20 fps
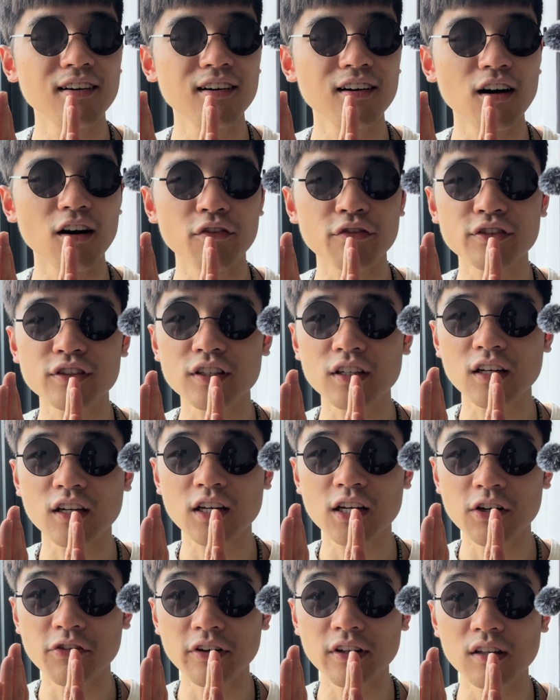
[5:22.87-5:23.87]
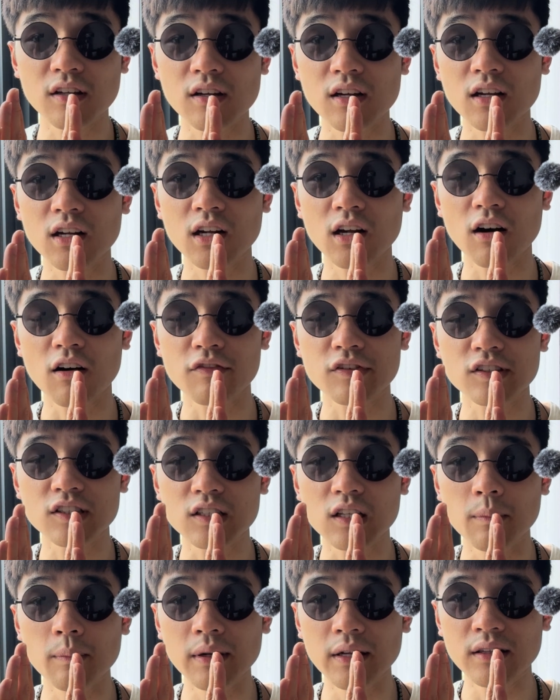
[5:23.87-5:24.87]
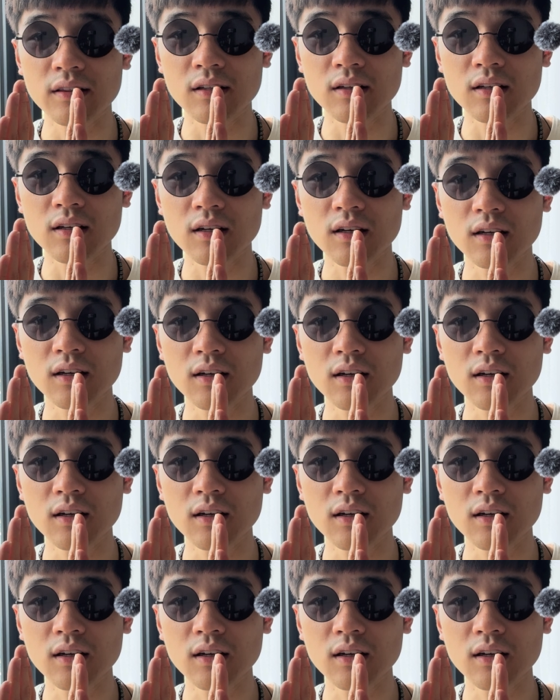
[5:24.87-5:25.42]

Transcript: of security, of stability,